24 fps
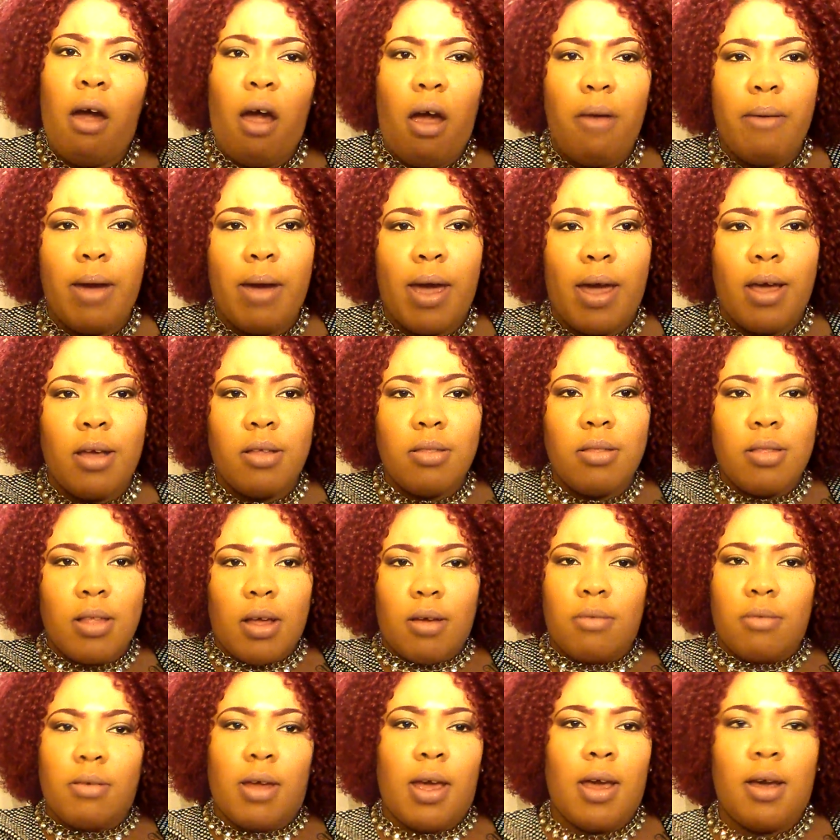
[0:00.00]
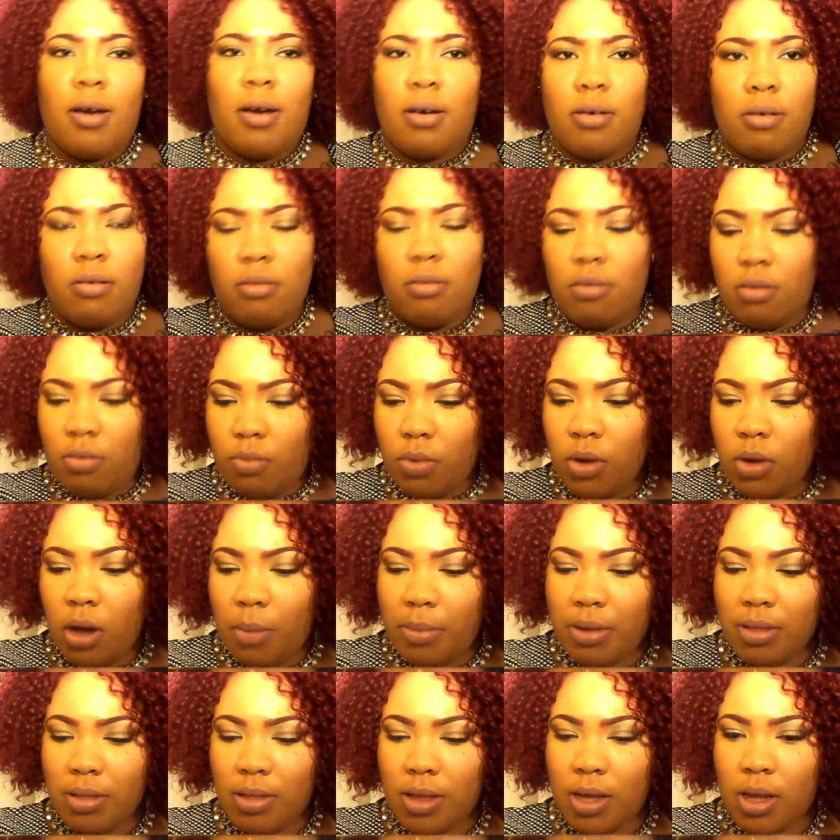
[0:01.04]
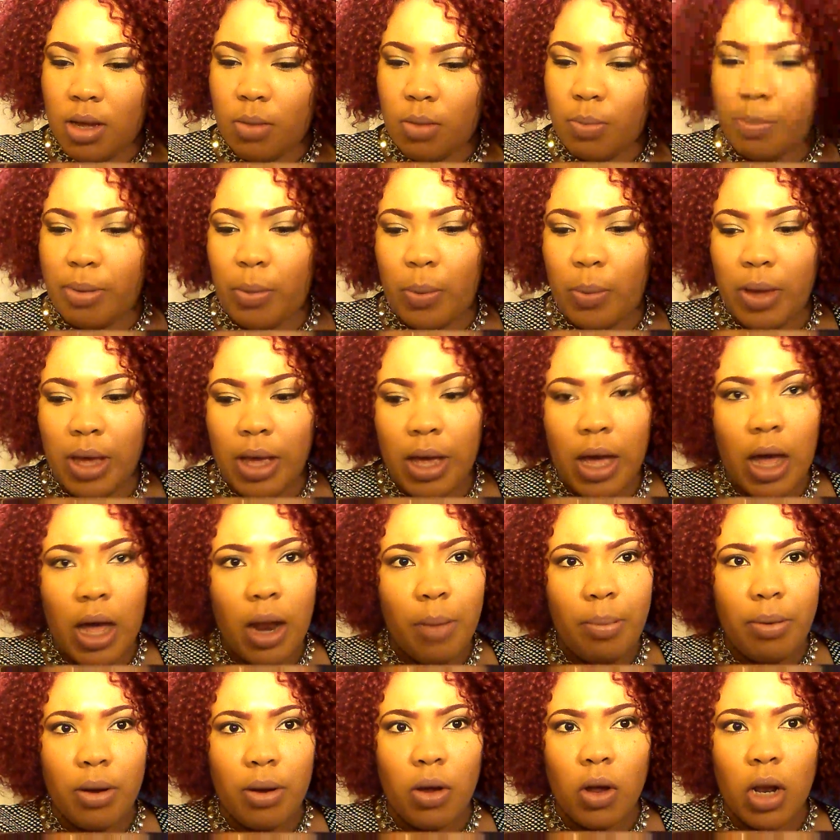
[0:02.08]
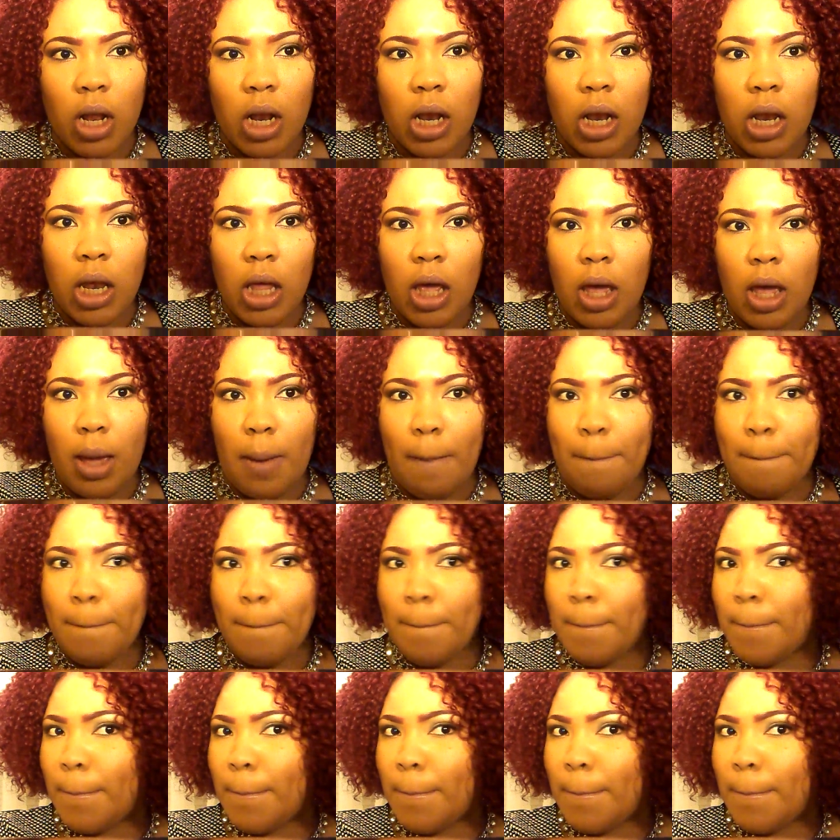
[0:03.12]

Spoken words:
Alright, so now we're almost done. But we got to put on a lip.